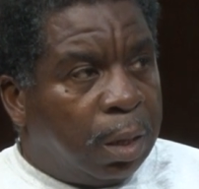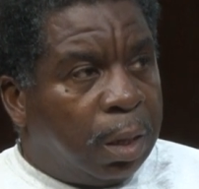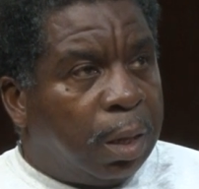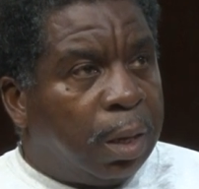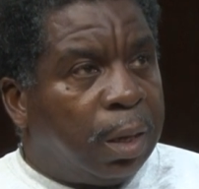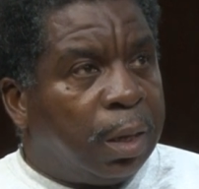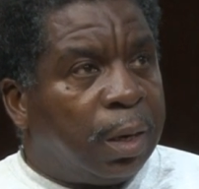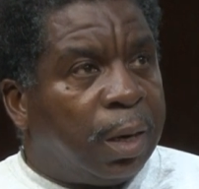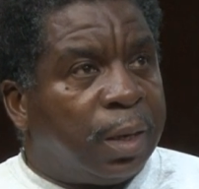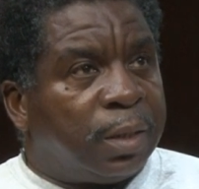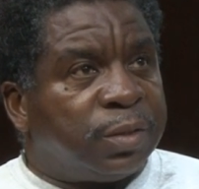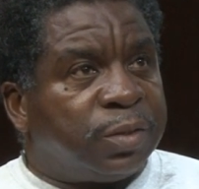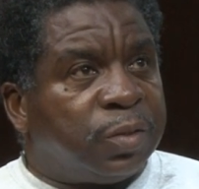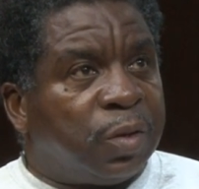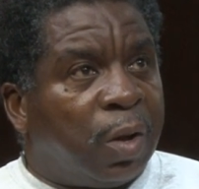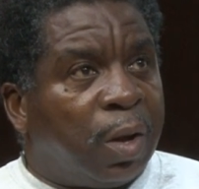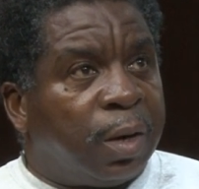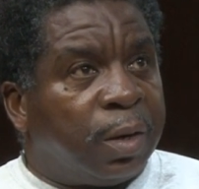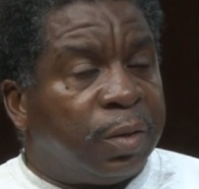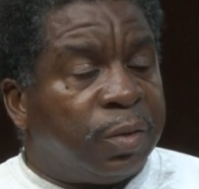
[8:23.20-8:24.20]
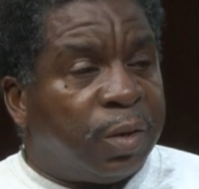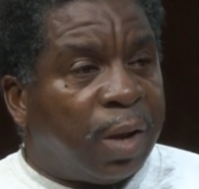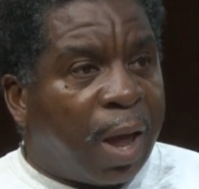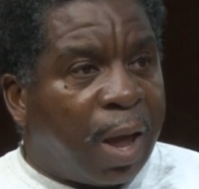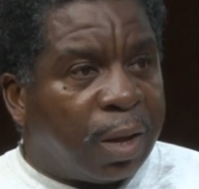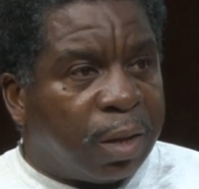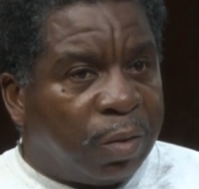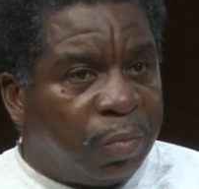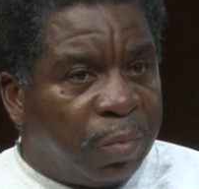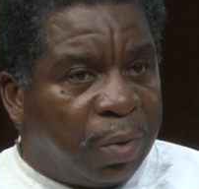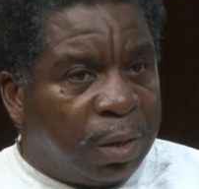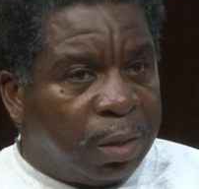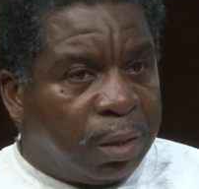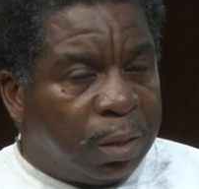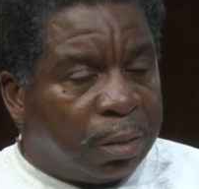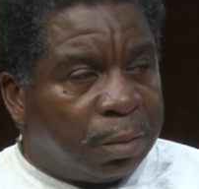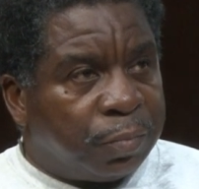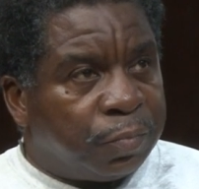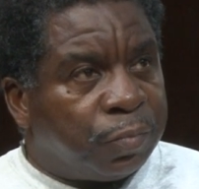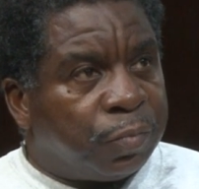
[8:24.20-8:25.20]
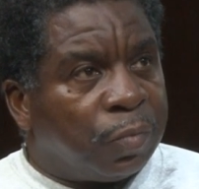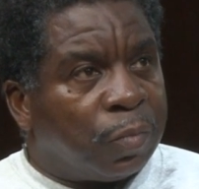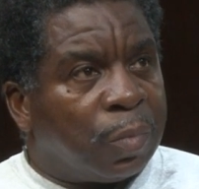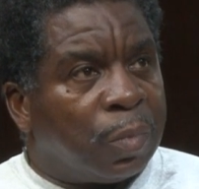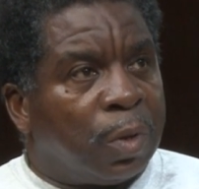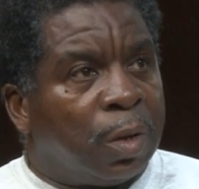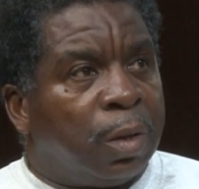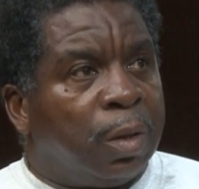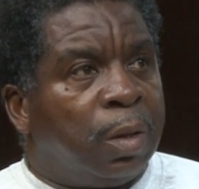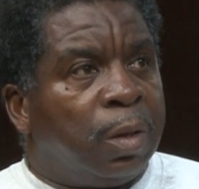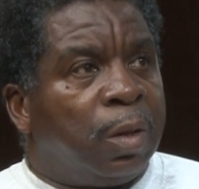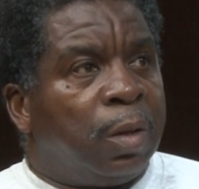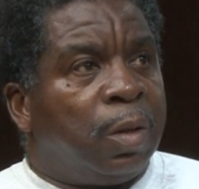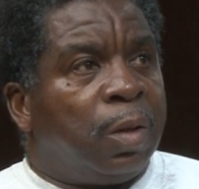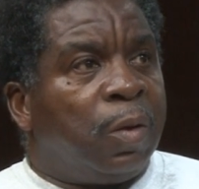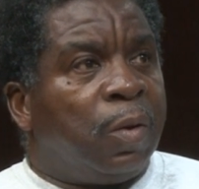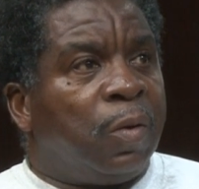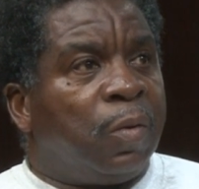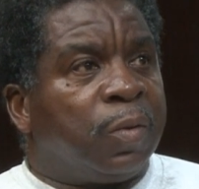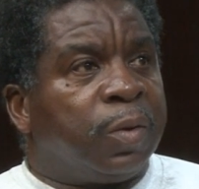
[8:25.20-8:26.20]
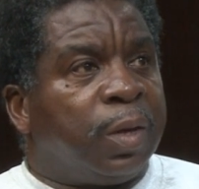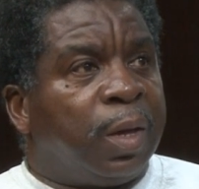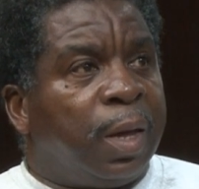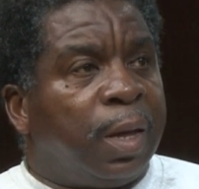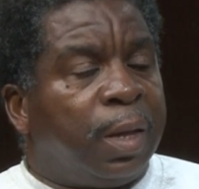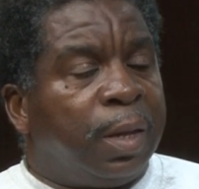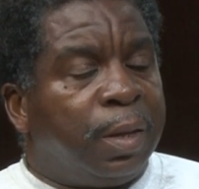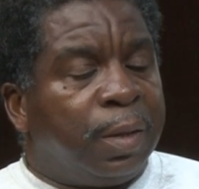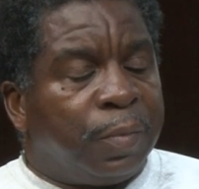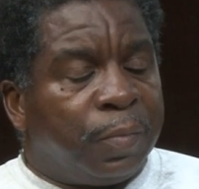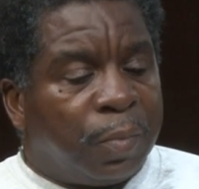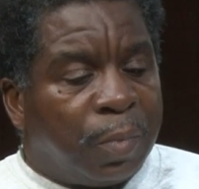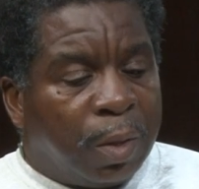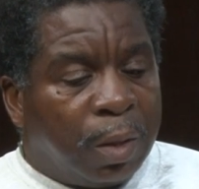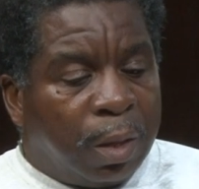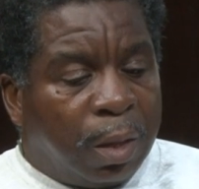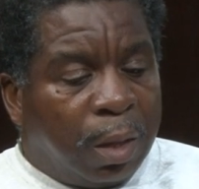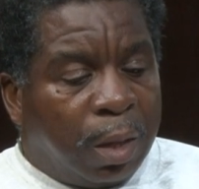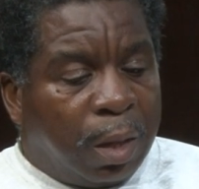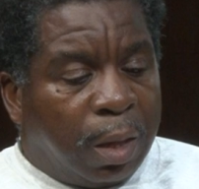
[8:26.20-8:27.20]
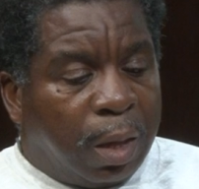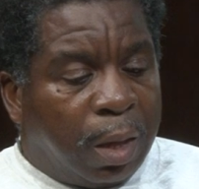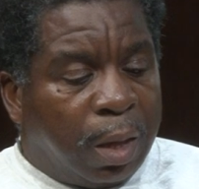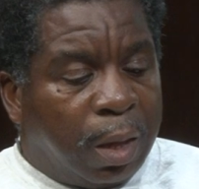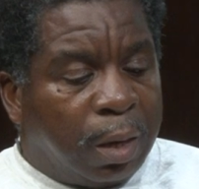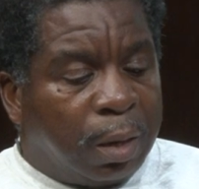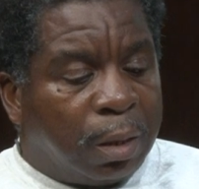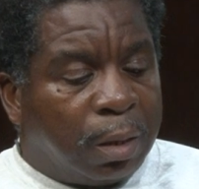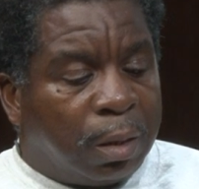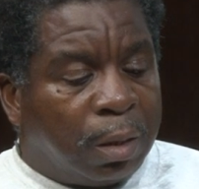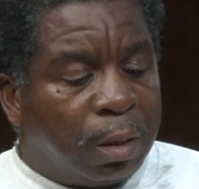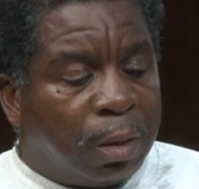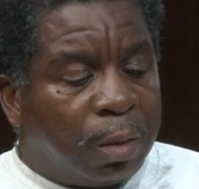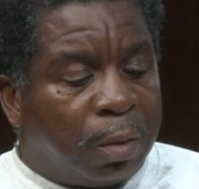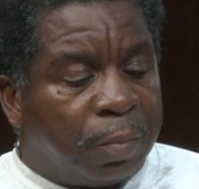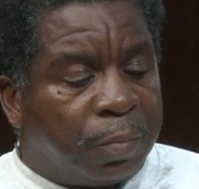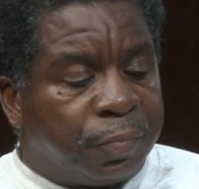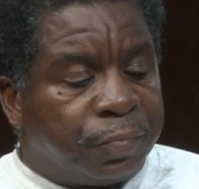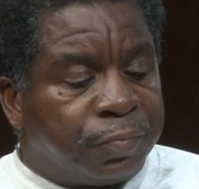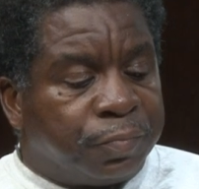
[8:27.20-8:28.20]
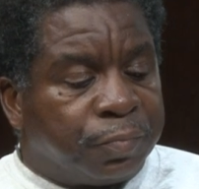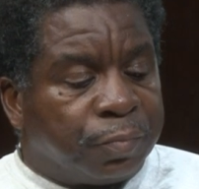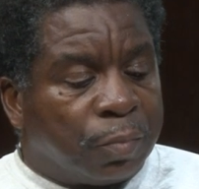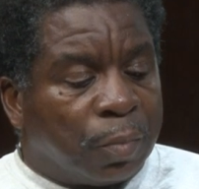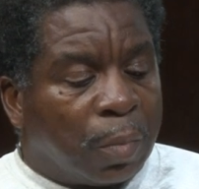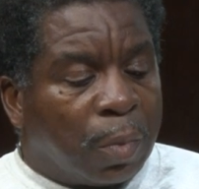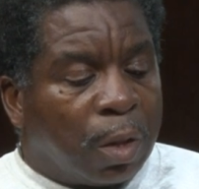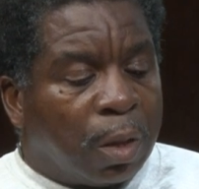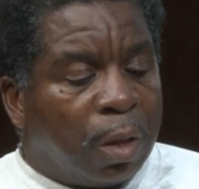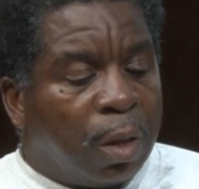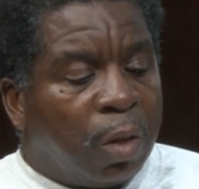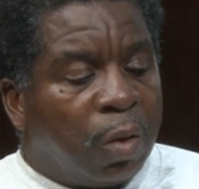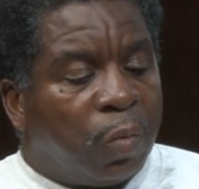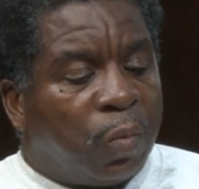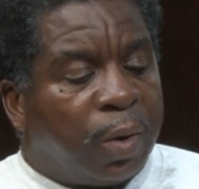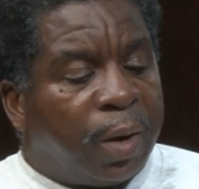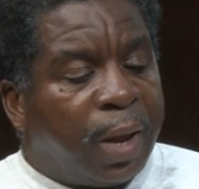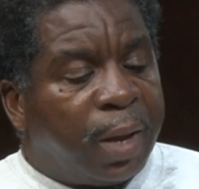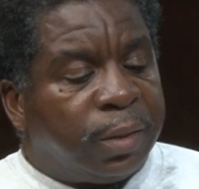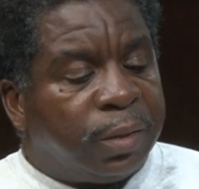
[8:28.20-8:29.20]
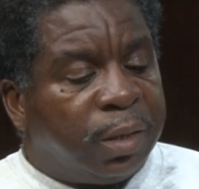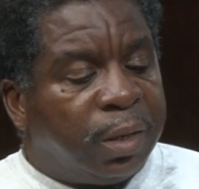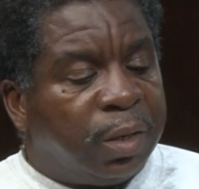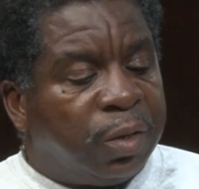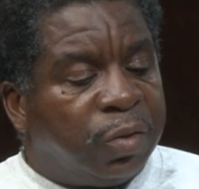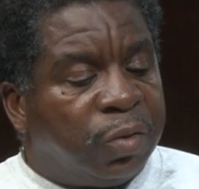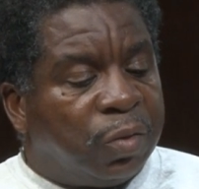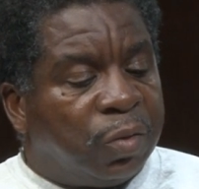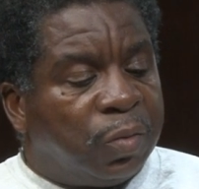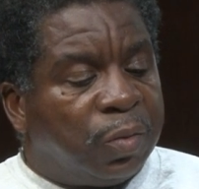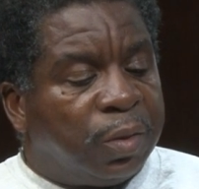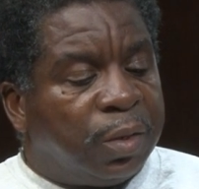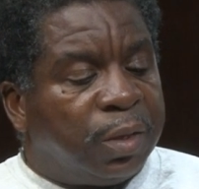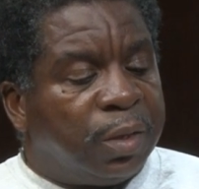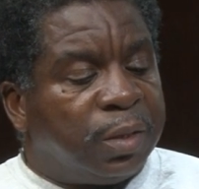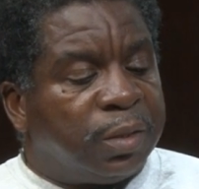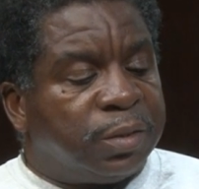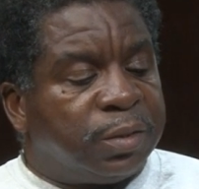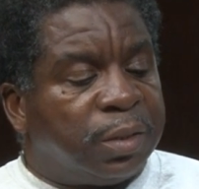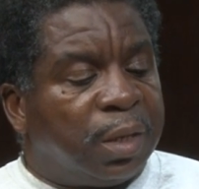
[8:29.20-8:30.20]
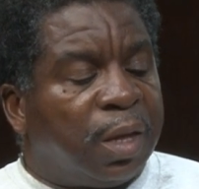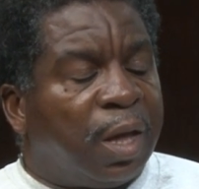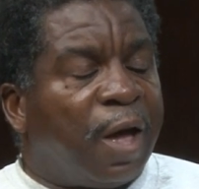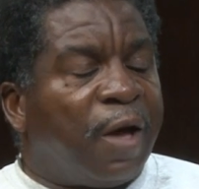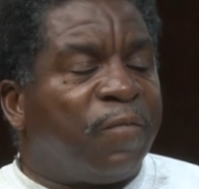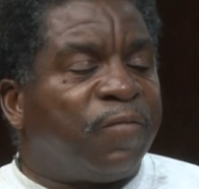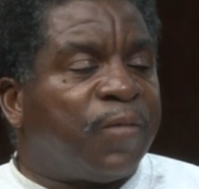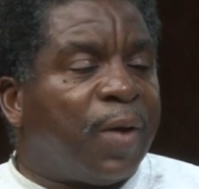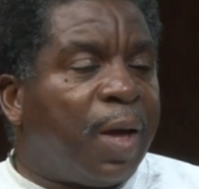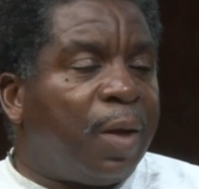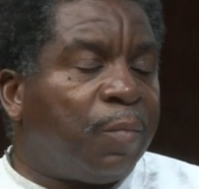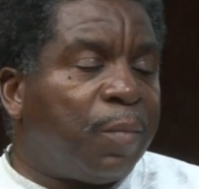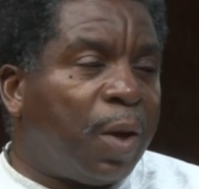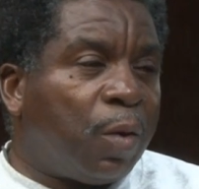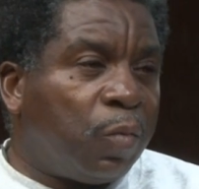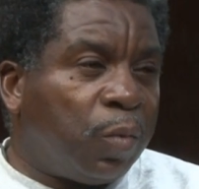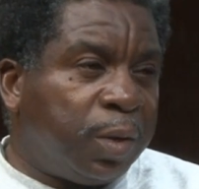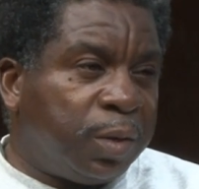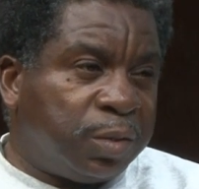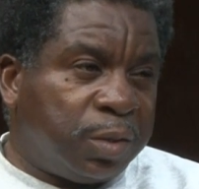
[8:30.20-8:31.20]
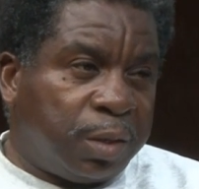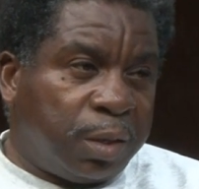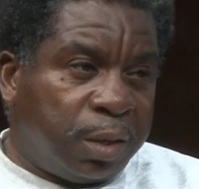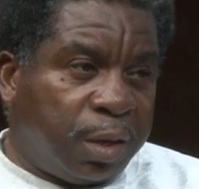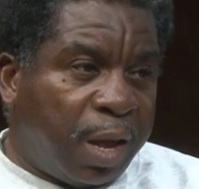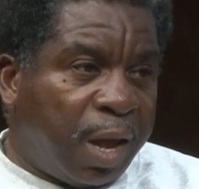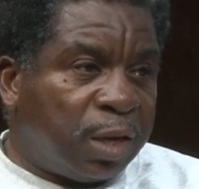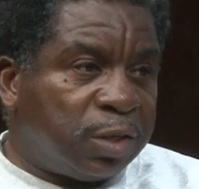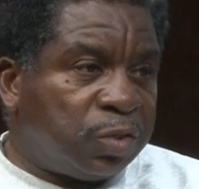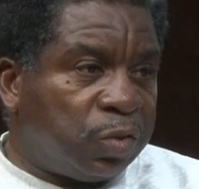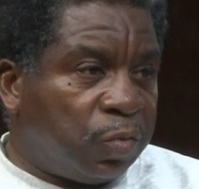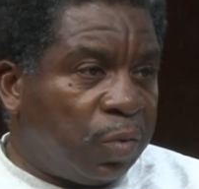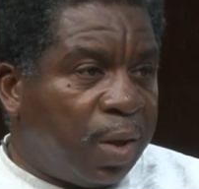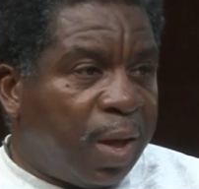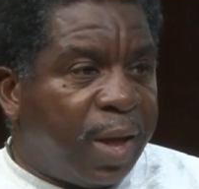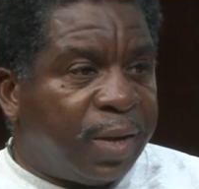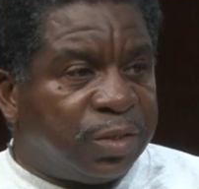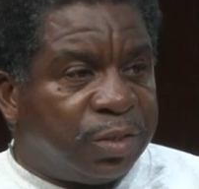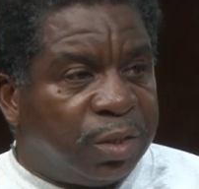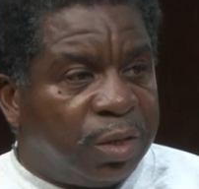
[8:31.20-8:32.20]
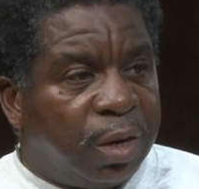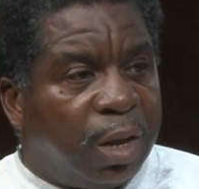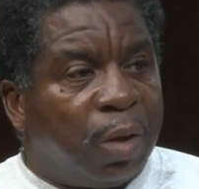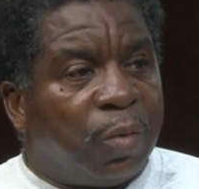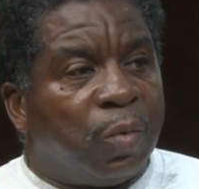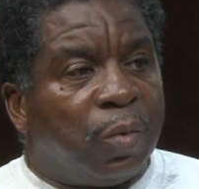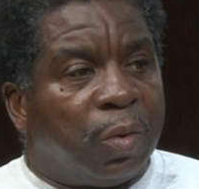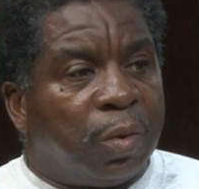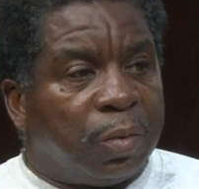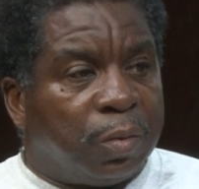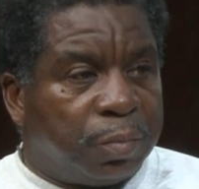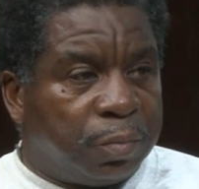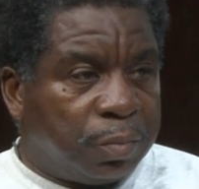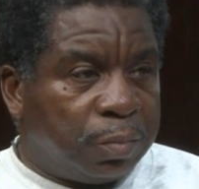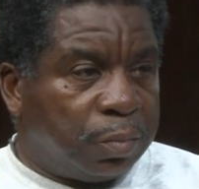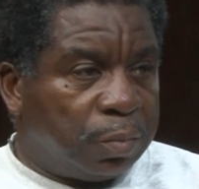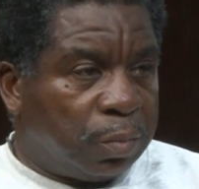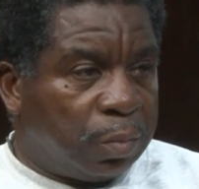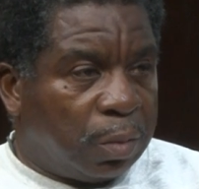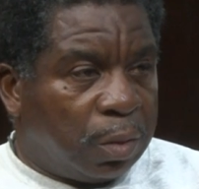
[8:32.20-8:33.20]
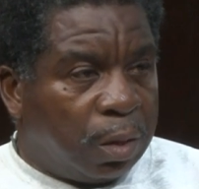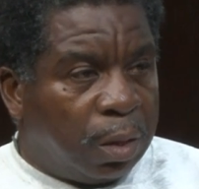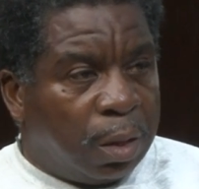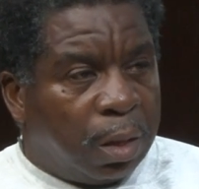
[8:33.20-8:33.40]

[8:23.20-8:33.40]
and I started documenting. Okay, and um, what I did do is I found my way to the National Action Network mm-hmm.